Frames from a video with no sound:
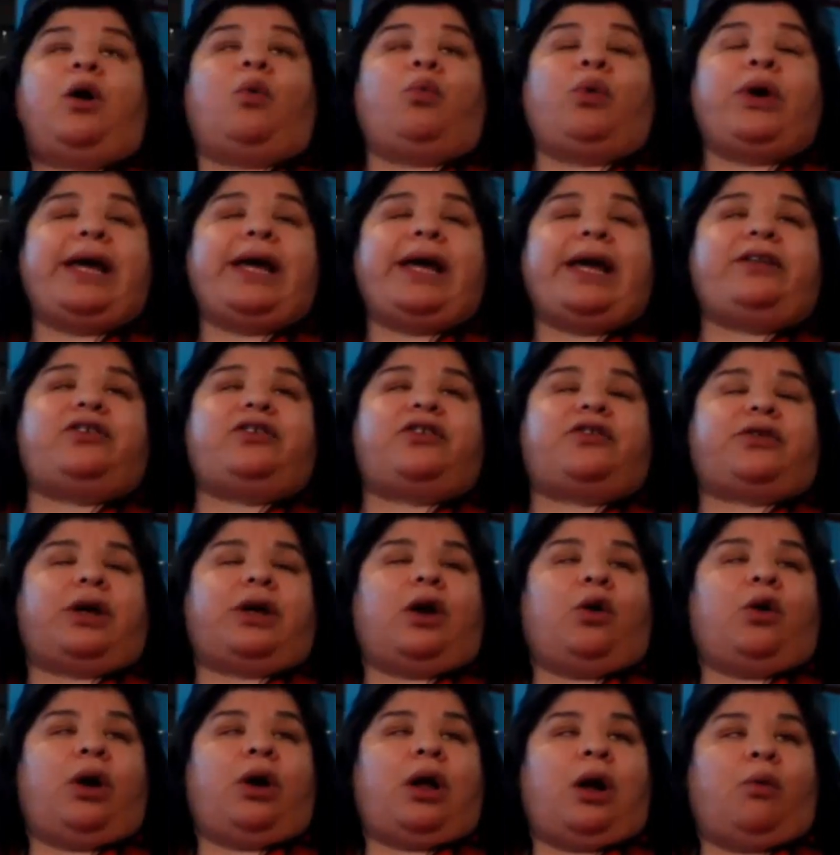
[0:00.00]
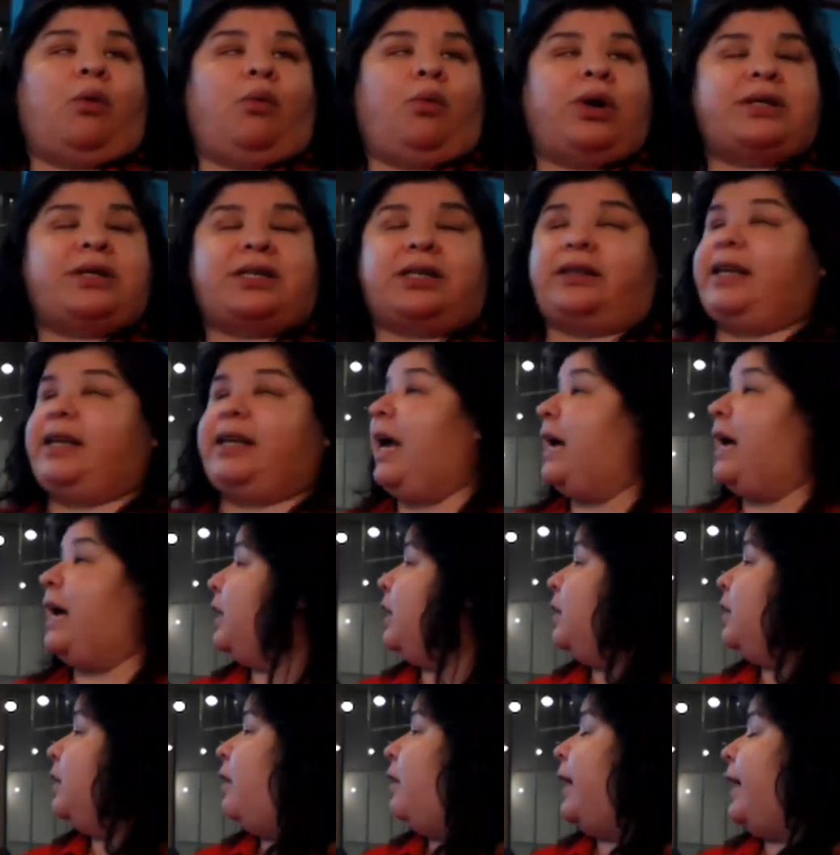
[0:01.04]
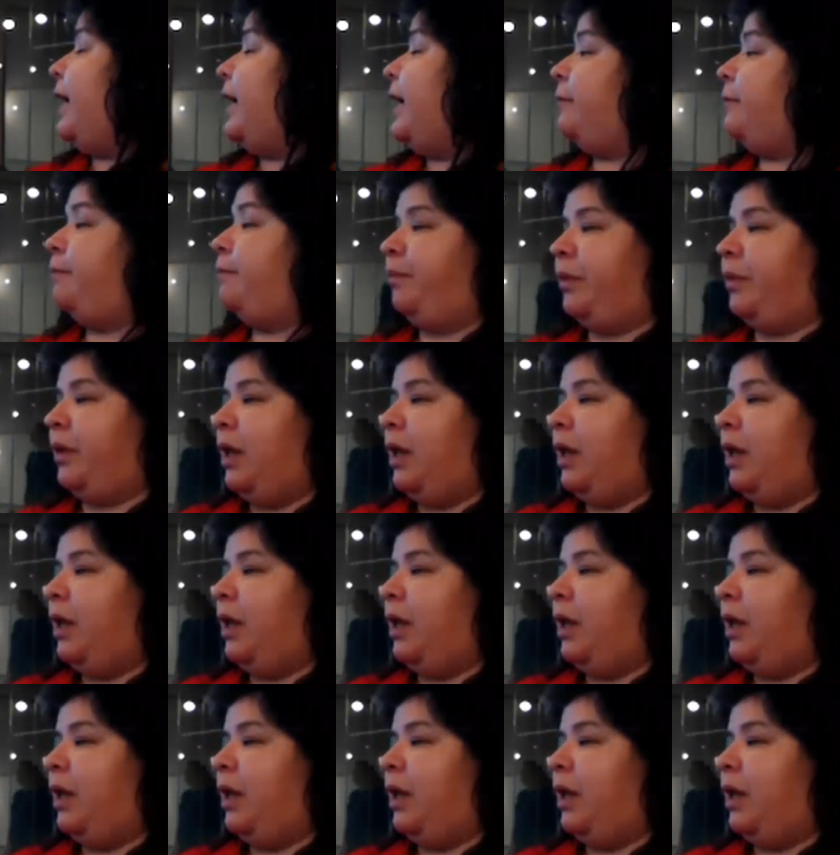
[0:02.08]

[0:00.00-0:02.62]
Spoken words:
we just recently had a client